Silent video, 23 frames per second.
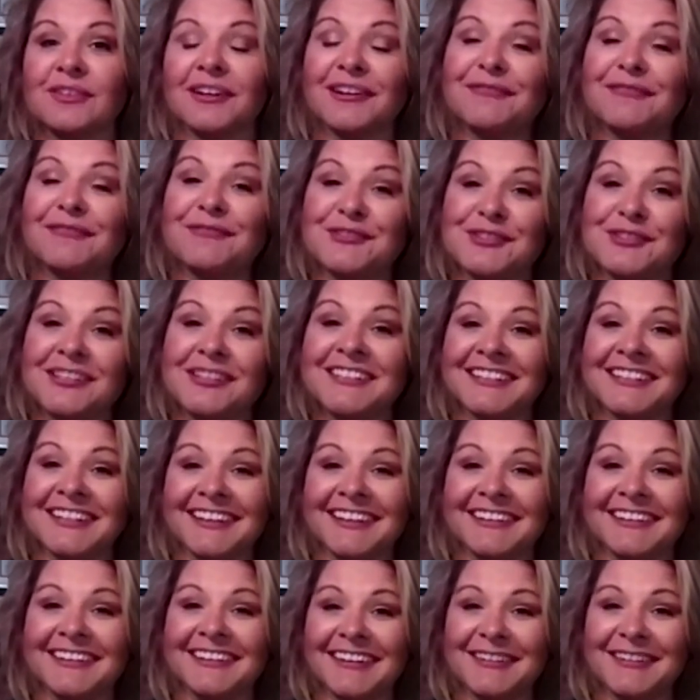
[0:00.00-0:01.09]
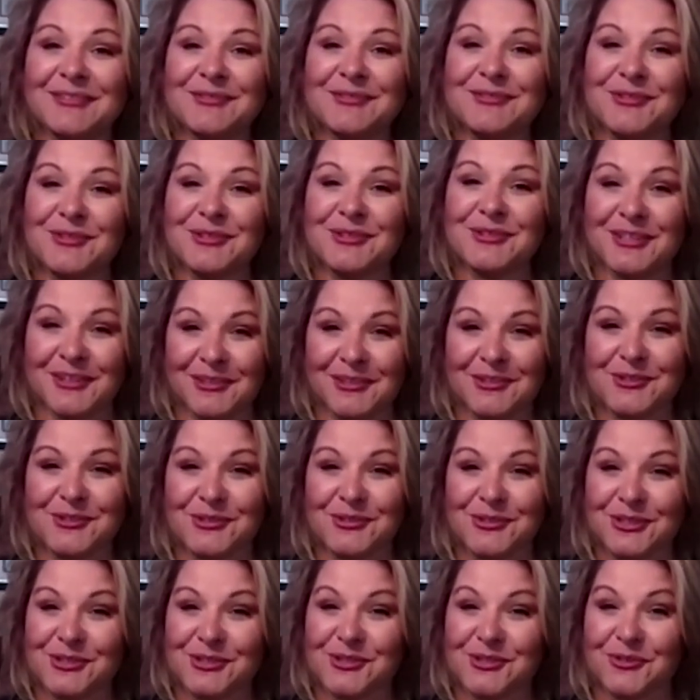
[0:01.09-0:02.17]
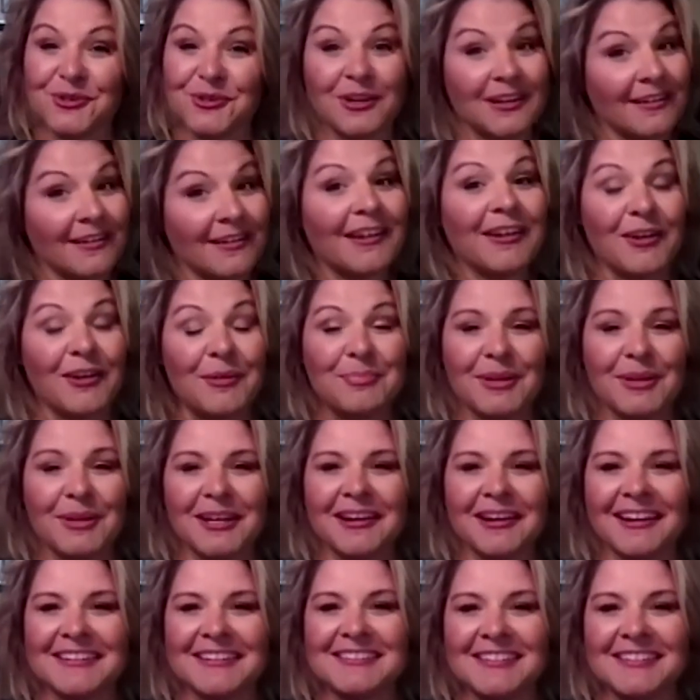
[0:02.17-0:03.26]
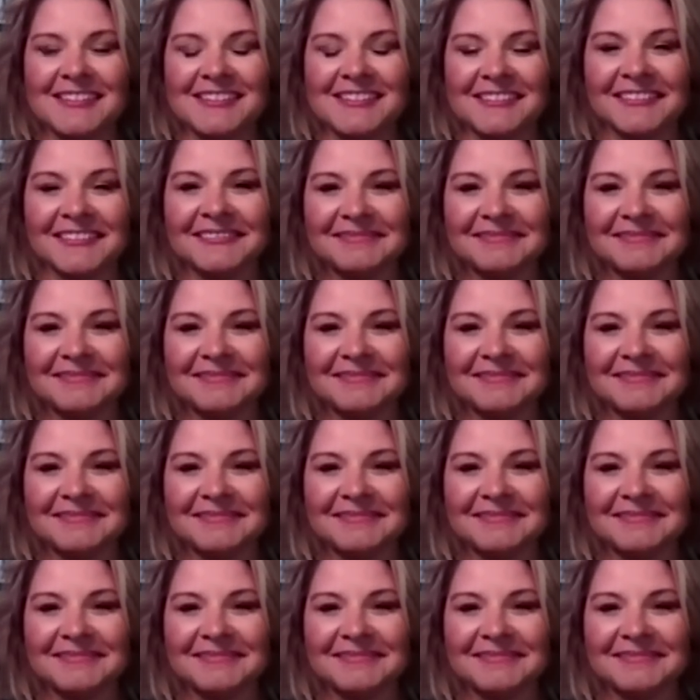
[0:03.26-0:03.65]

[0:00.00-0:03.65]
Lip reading: facility in New Jersey, on the Jersey Shore, in our peak high season.